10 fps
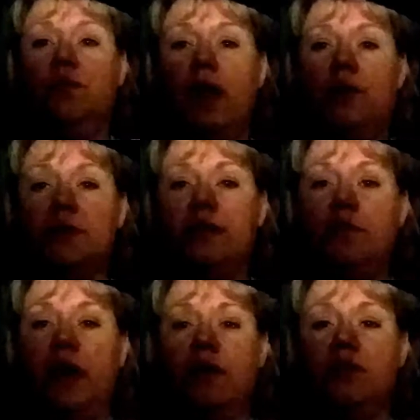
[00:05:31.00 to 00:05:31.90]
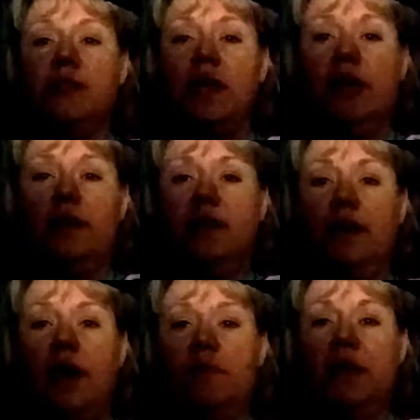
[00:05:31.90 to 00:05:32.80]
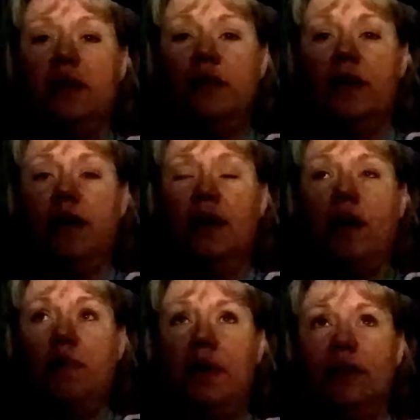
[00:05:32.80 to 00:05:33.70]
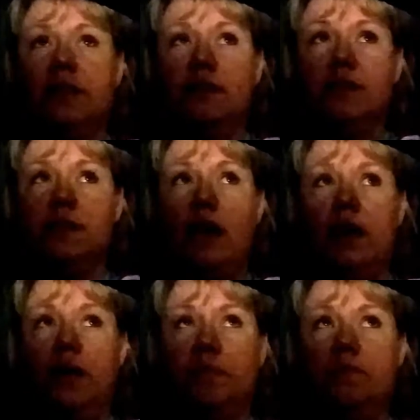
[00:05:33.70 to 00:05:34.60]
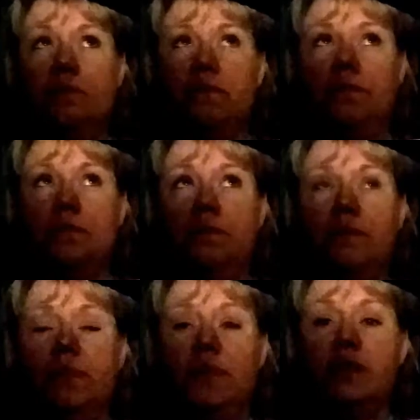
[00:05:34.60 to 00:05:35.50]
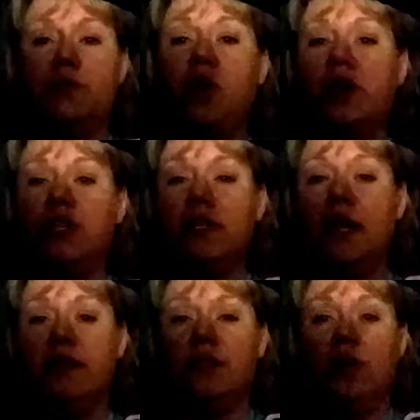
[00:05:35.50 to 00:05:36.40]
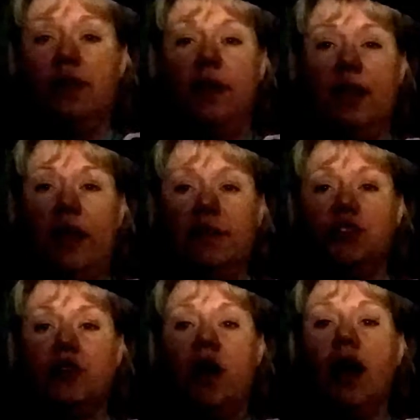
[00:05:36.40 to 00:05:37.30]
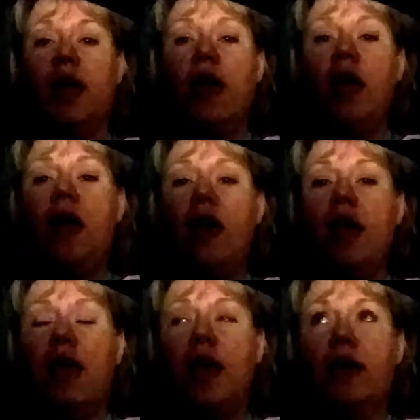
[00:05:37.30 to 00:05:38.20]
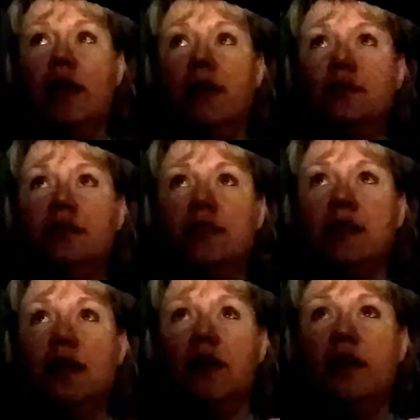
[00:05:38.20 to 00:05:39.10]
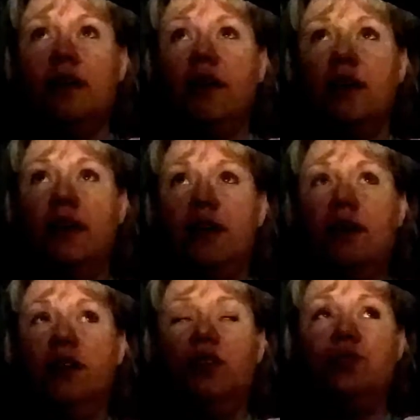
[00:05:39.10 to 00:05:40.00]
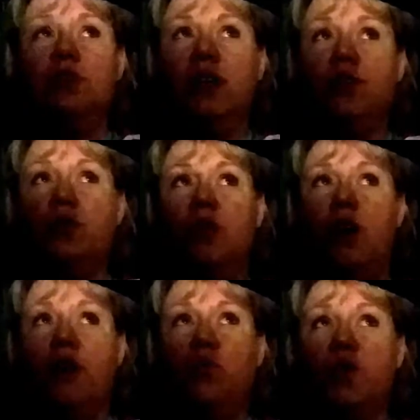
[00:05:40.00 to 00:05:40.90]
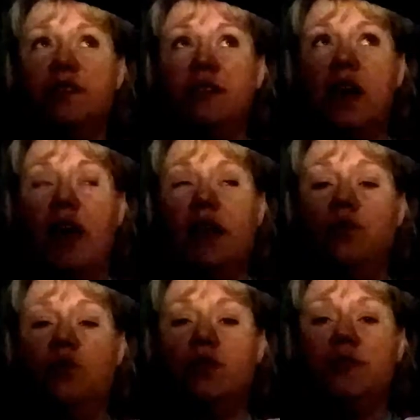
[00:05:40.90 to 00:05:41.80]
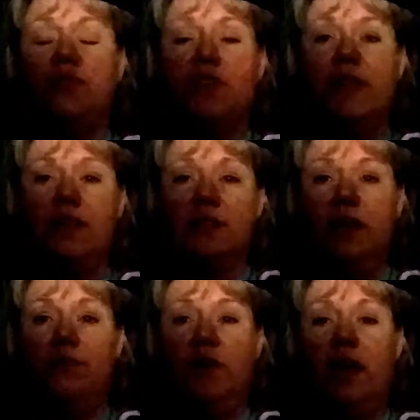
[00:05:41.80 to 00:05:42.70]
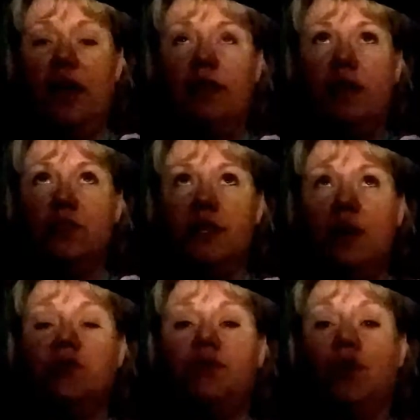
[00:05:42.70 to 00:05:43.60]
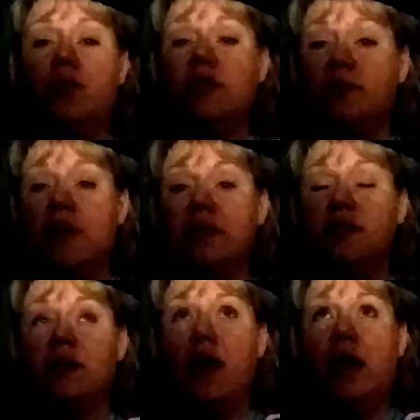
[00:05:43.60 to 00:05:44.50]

when I was in Michael's, it got me to thinking about this this project that I saw that I'd like to try, and it looked really cool. On one side was for Thanksgiving, and the other side was for Christmas,